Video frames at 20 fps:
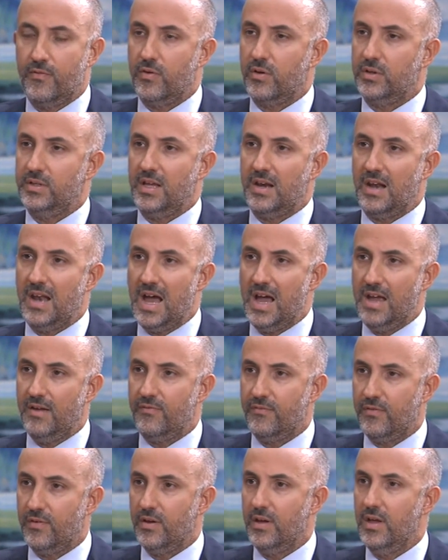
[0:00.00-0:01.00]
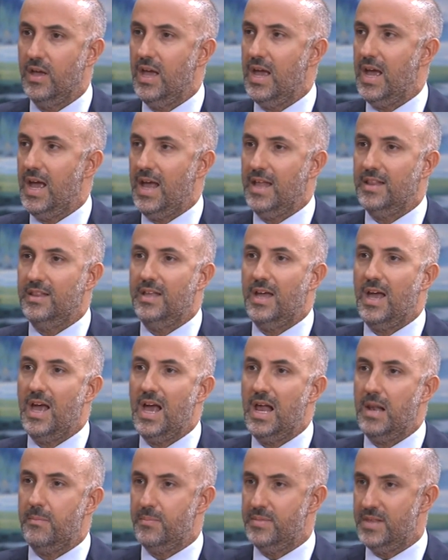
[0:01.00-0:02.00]
for their life, uh, and
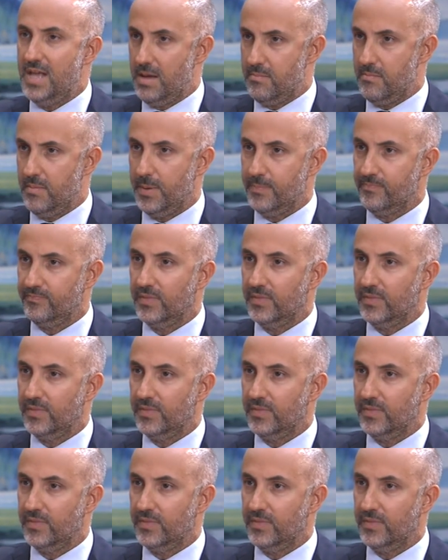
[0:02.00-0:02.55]
help them.